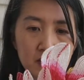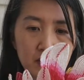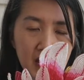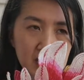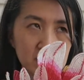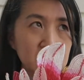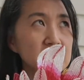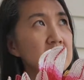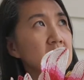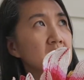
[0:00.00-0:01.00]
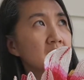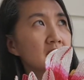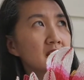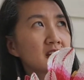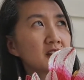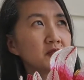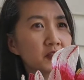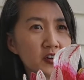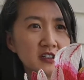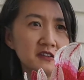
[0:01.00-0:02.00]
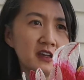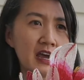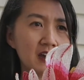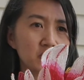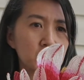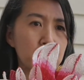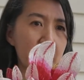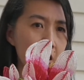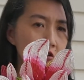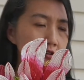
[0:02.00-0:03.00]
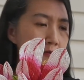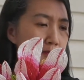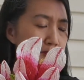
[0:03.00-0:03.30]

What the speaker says: patterns. I converted the actual pattern